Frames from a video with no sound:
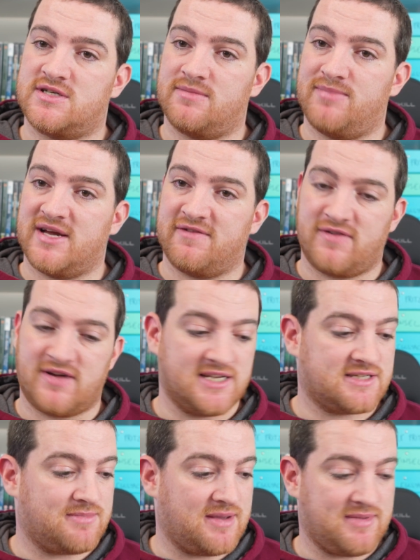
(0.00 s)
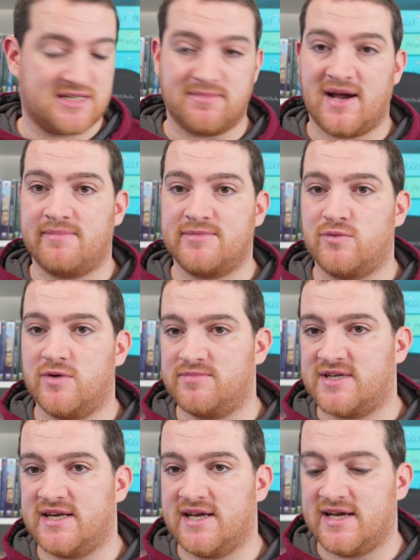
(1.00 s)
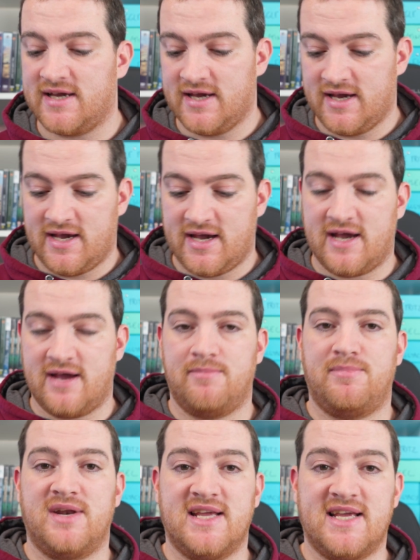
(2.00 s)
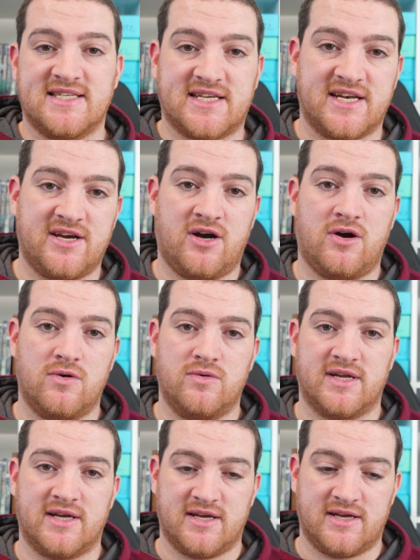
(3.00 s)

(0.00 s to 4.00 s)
some bigger flies, maybe some apps worms in here. But it is going to hold